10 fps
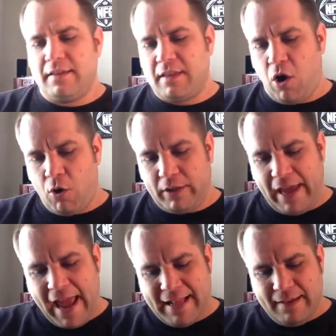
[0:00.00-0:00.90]
in the early
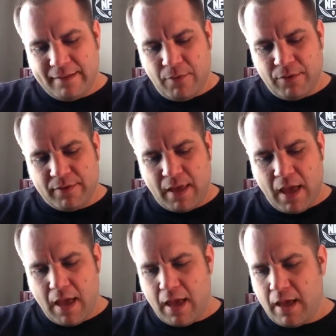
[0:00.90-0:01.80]
'80s. It was
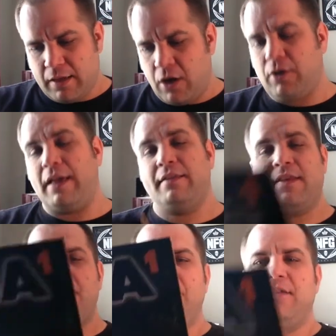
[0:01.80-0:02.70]
uh, or late
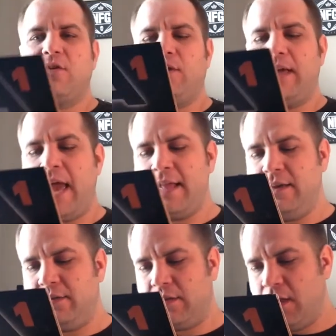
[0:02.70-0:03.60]
'70s, early
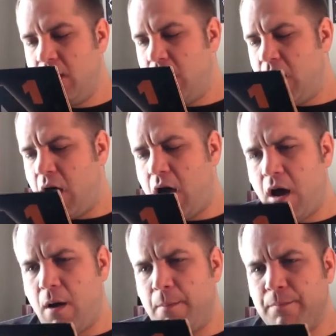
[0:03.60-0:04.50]
'80s.
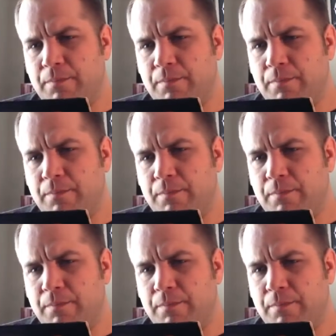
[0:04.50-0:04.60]
Um,